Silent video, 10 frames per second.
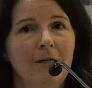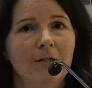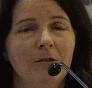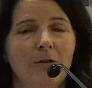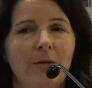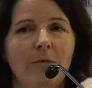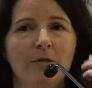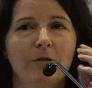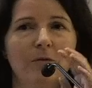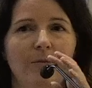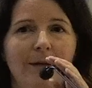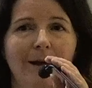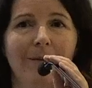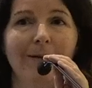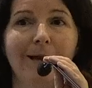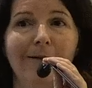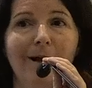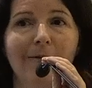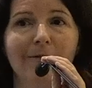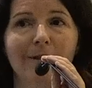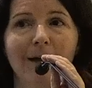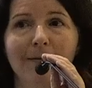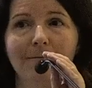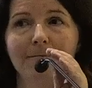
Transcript: So then boosters would be coming later after that.